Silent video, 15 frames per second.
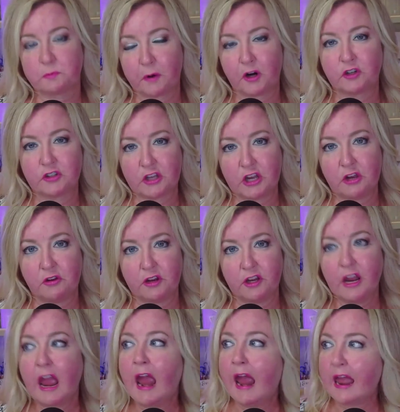
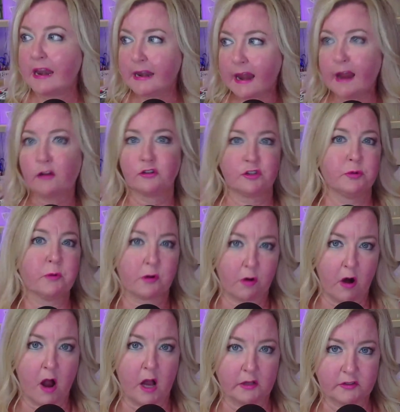persecuted and nailed to a
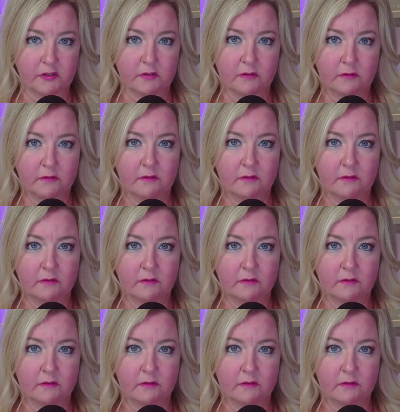cross.